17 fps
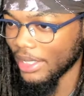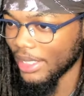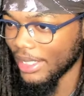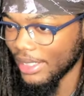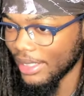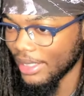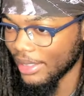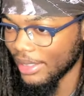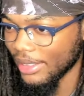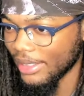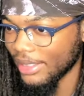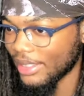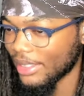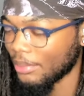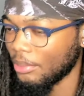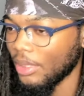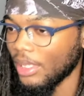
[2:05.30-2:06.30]
he
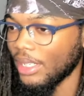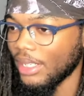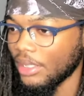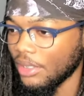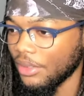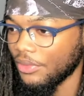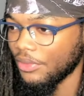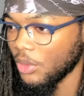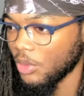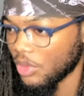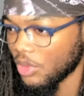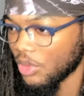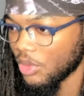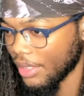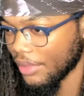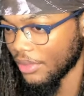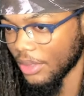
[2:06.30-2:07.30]
does. But in the
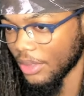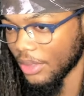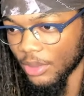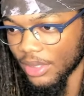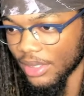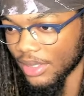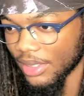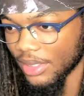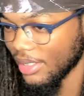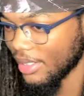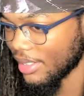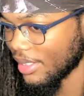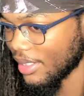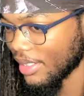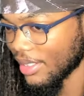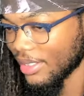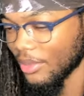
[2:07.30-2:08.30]
future, definitely want to see
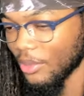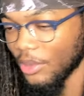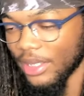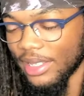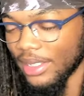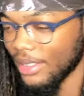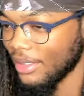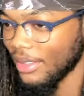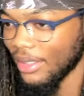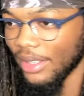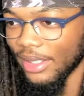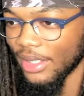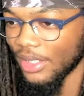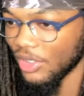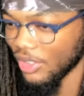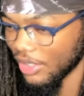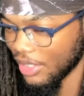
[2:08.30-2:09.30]
this nigga get an
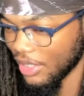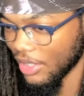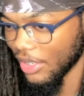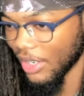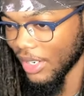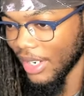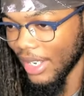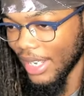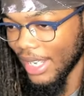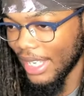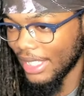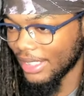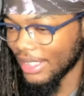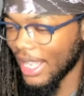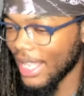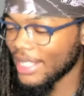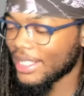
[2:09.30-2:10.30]
engineer.
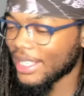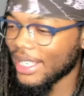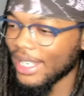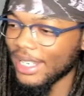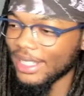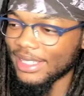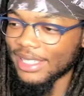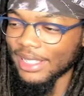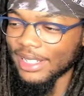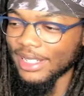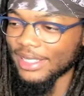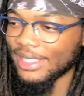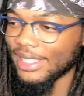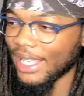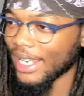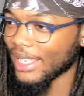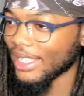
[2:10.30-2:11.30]
Let's get into the
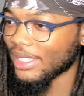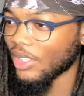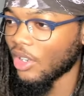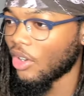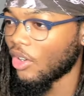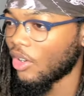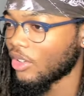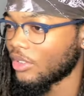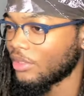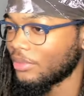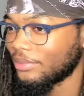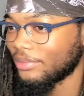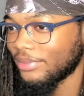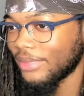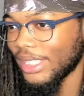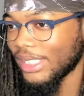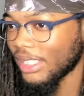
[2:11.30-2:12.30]
second song.
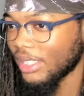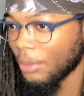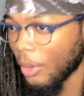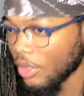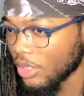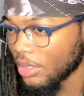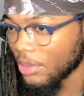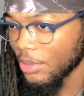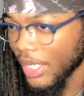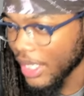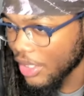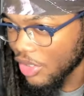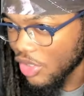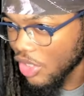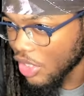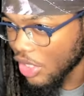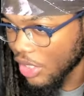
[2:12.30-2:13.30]
Is this supposed to be
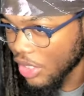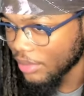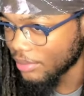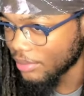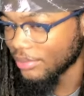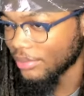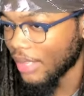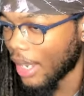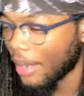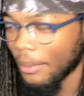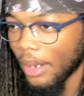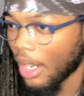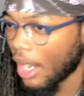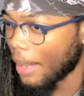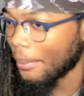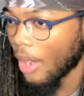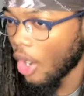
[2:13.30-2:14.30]
Injare? I'm
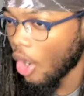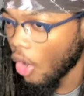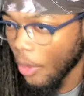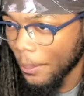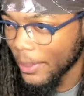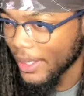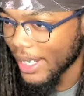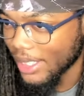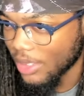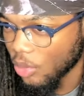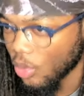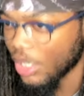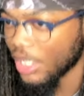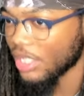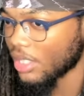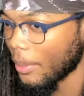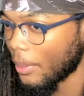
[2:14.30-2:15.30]
I'm hoping that's
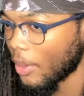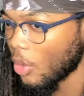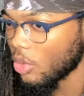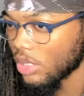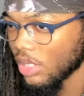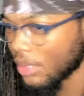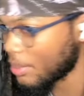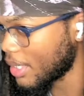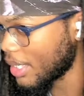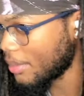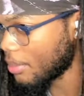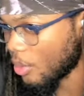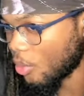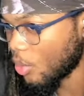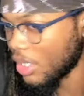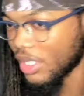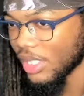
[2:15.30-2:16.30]
what it's supposed to be,
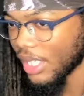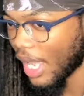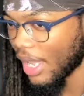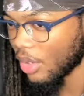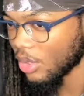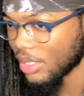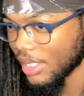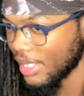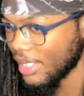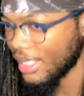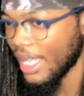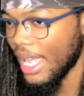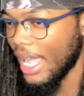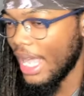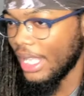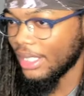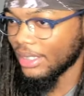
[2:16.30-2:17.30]
but we shall see.
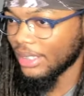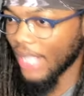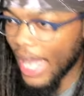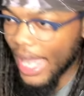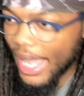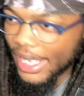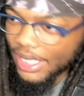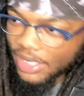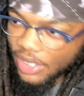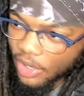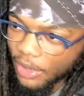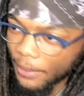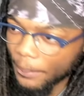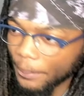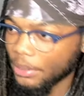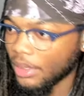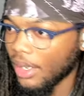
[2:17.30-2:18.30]

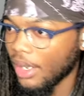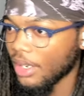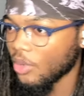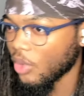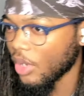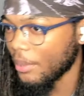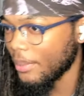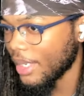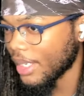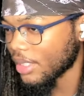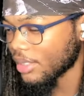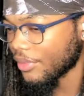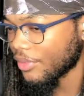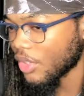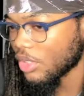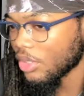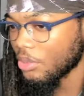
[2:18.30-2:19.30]
Lazer plug remix
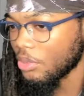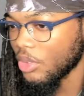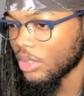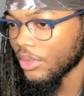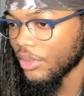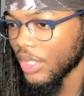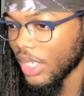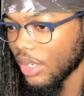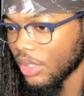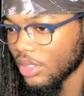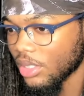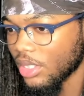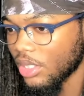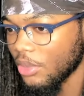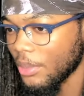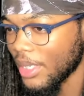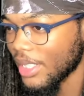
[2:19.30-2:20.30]
official music video,
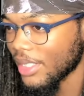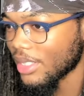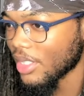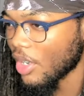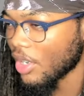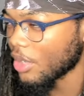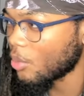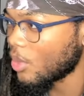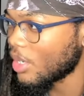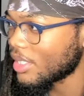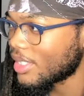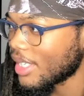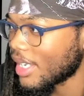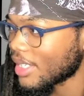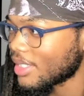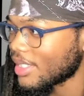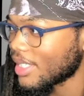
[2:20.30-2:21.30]
two minutes thirty one
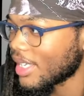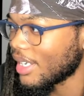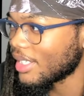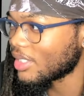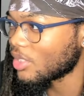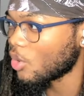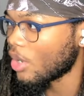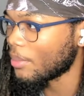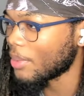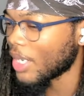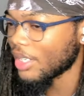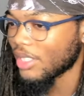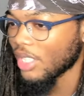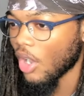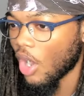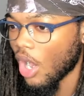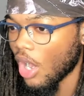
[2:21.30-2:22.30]
seconds. Let's get into it, bro.
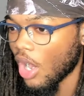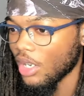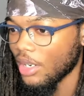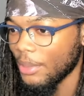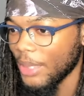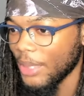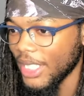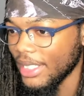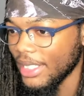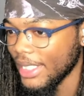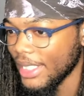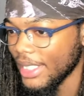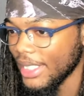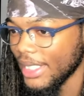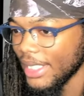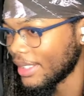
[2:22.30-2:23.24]
Talk to me.